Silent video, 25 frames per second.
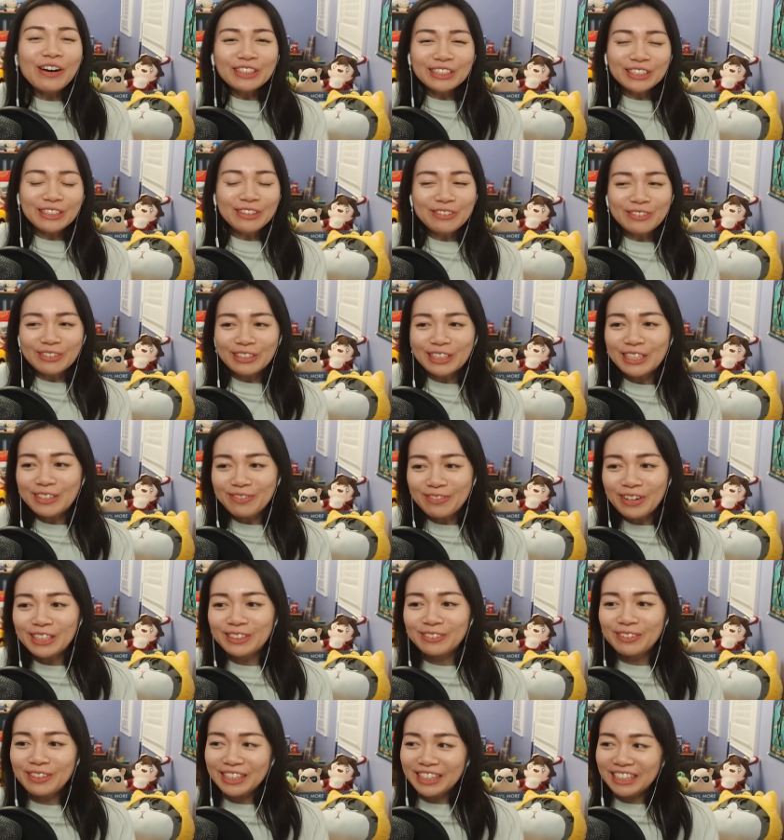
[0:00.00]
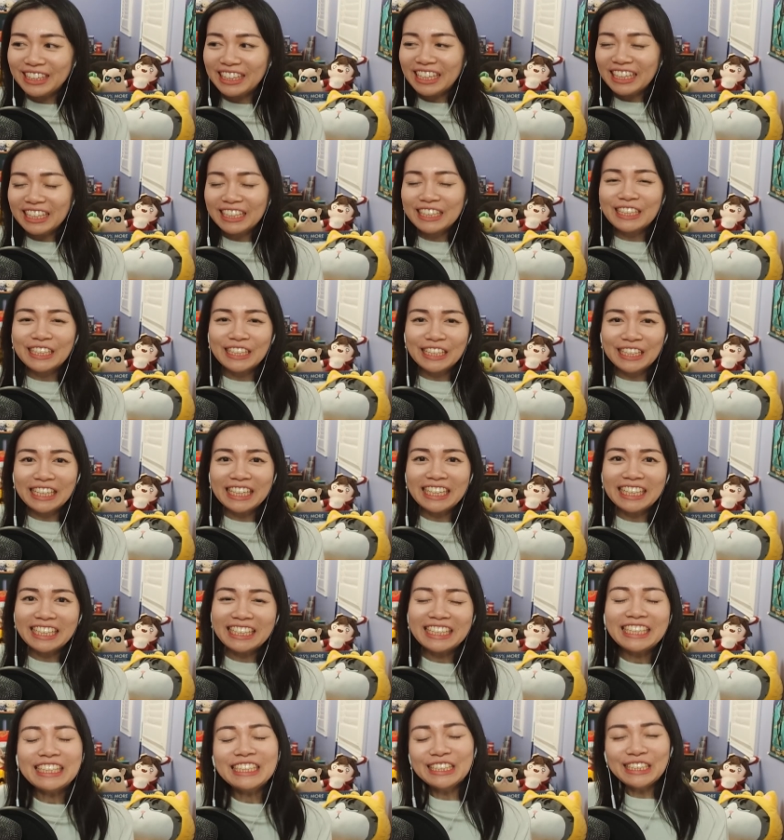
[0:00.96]
but also really makes me think
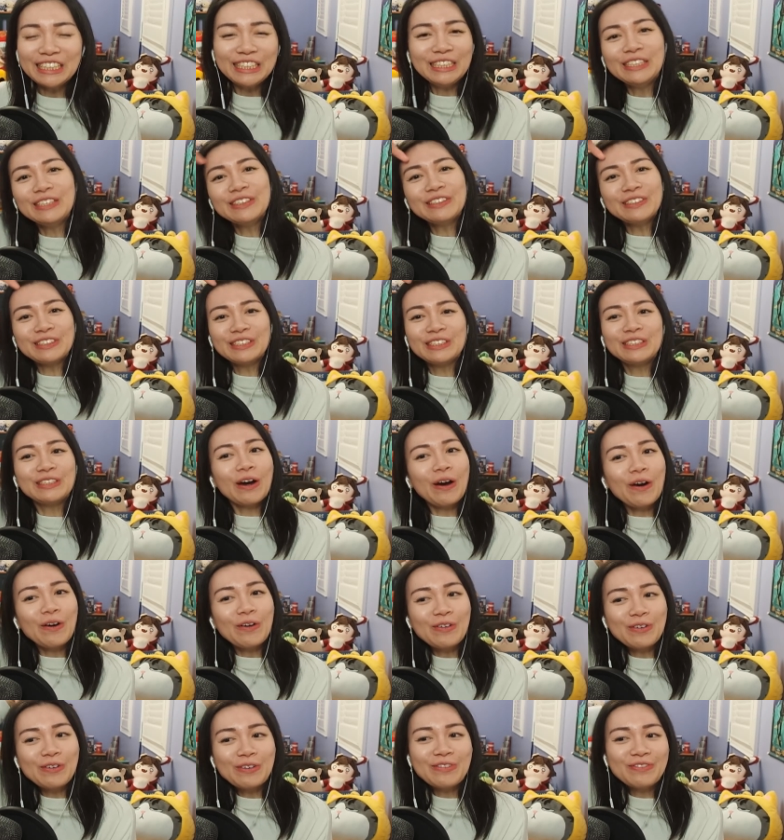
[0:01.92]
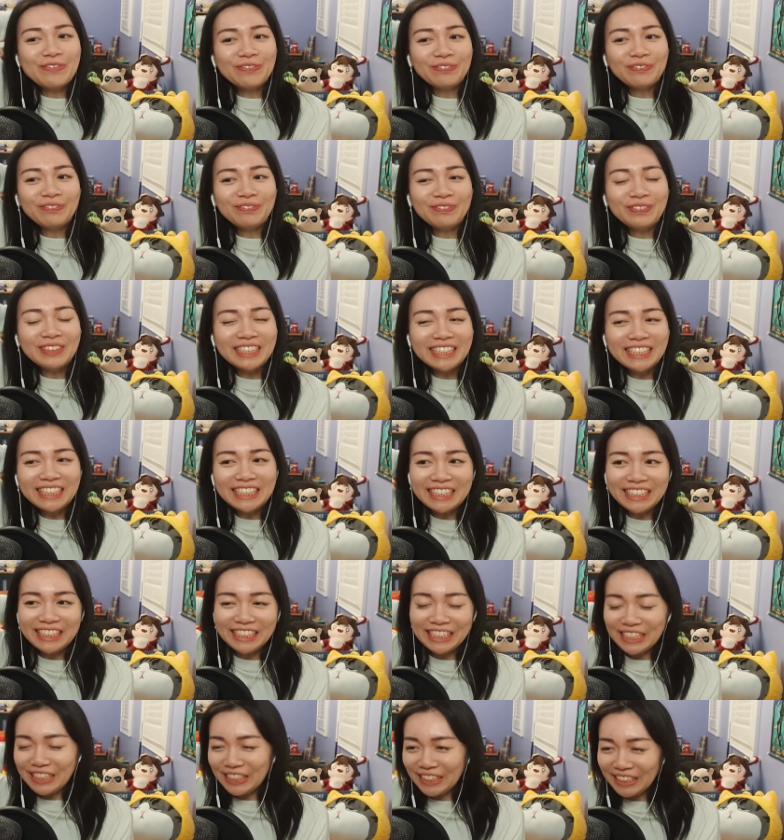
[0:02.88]
he's still so
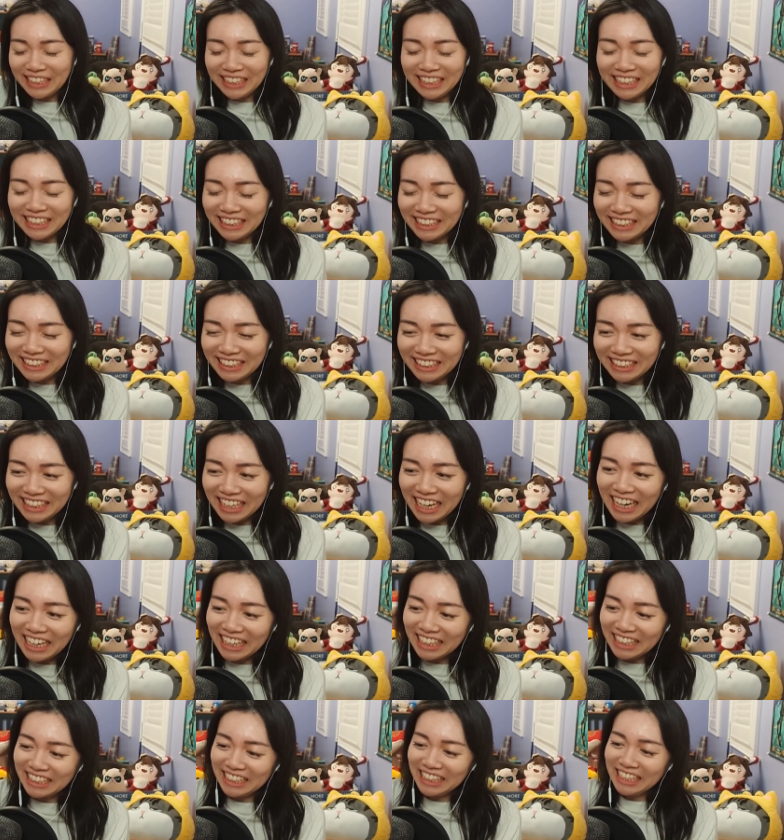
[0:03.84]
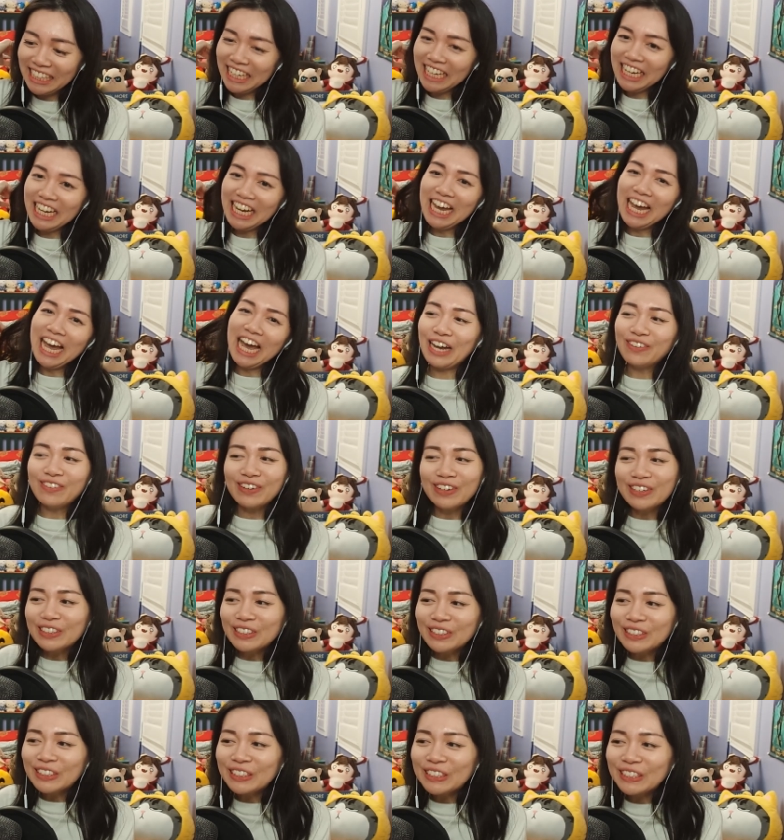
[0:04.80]
mysterious. And I
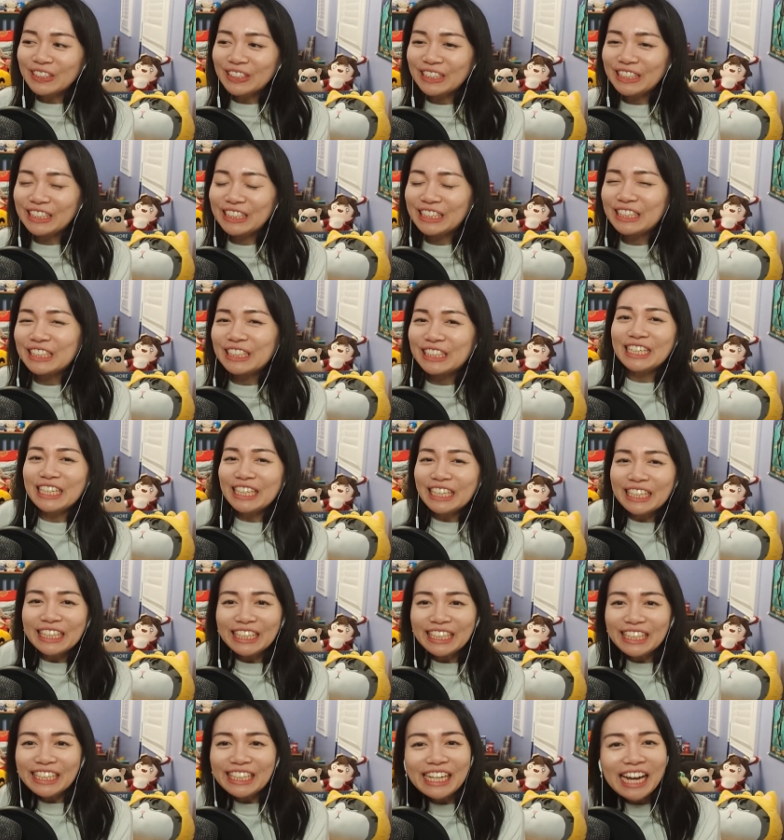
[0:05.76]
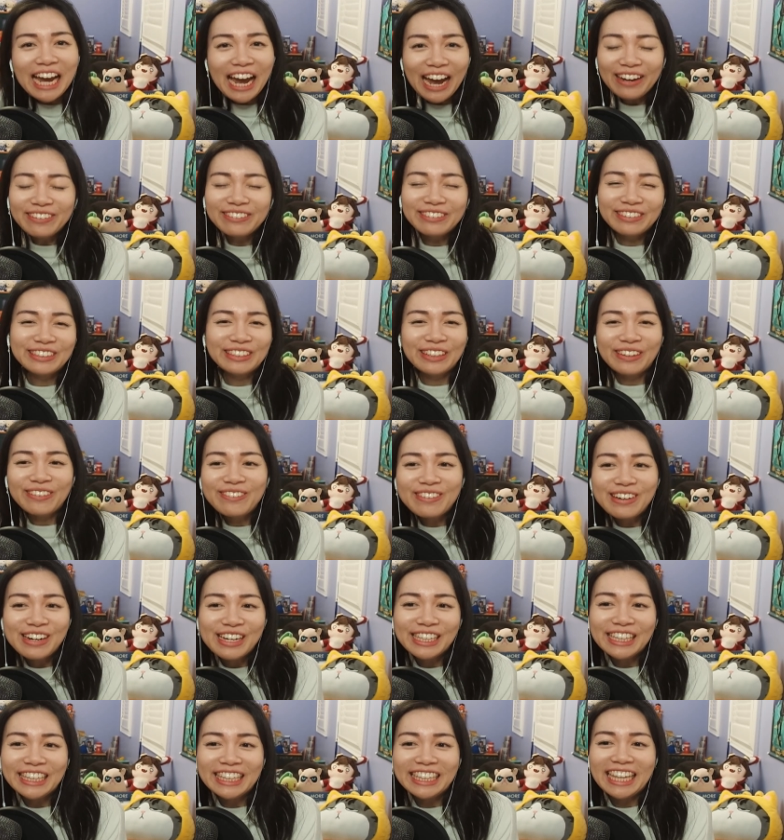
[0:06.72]
wonder, did he have
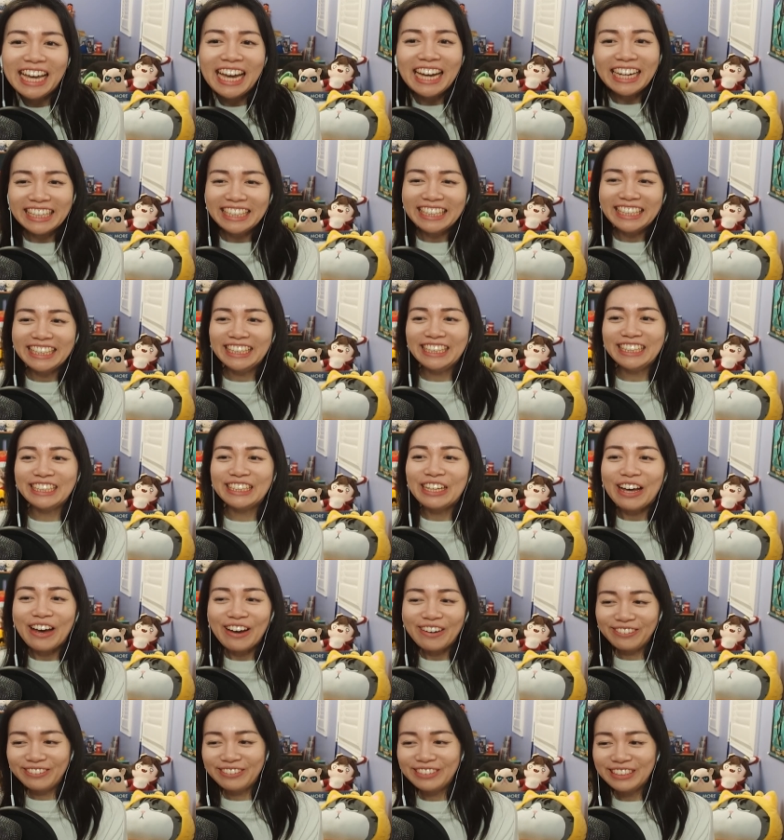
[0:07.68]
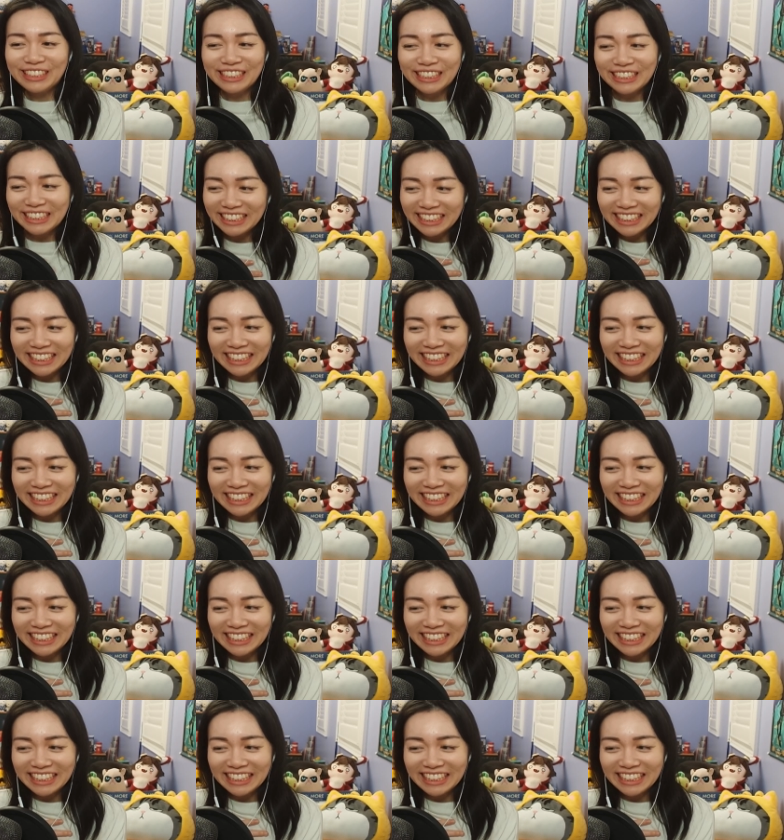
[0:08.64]
someone that he loved